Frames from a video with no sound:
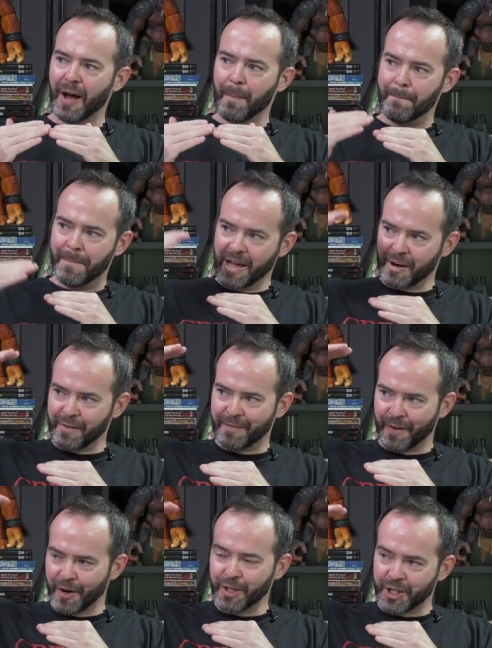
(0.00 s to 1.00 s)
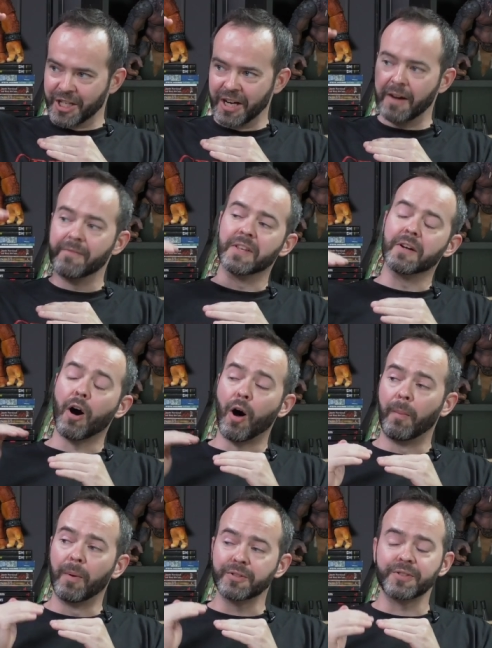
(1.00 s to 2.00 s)
a better version of the
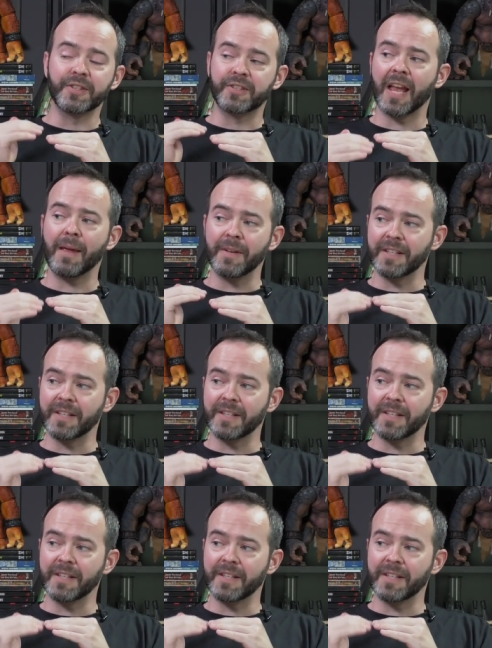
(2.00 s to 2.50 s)
almost the same